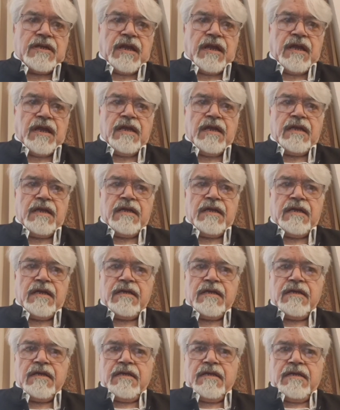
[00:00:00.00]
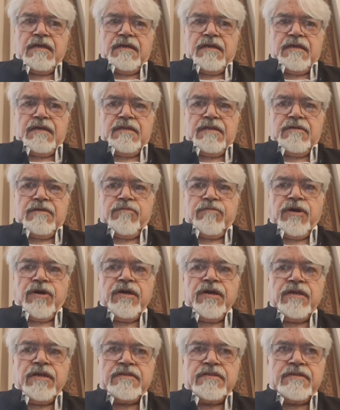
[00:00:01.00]
and the
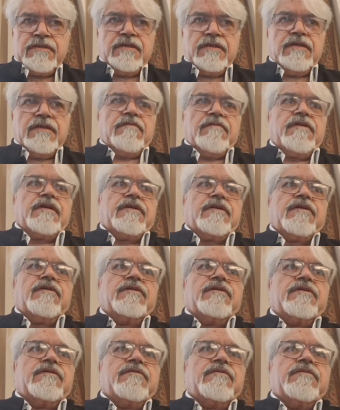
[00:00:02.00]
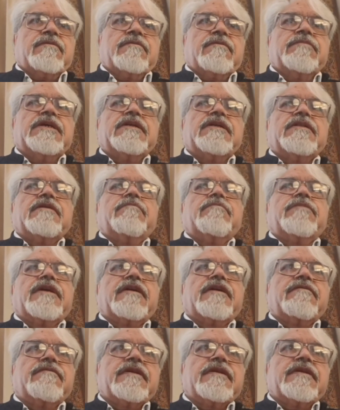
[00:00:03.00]
boys were taught to be the
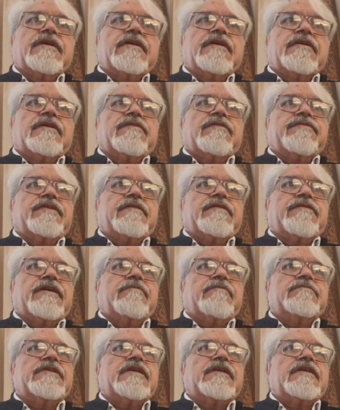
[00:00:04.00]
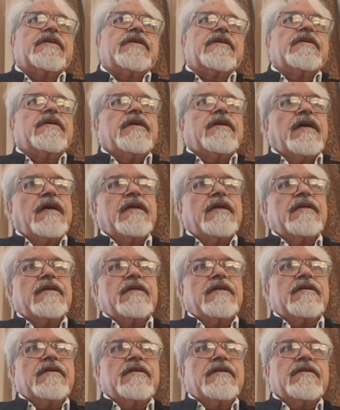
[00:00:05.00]
breadwinner of the family
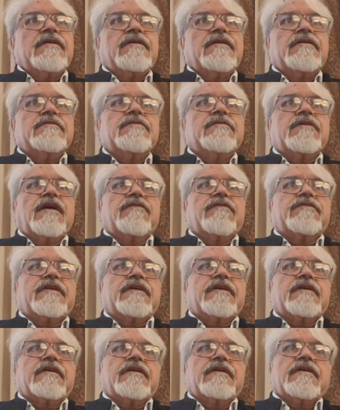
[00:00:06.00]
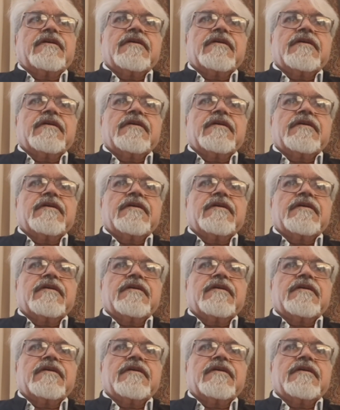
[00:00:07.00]
and look after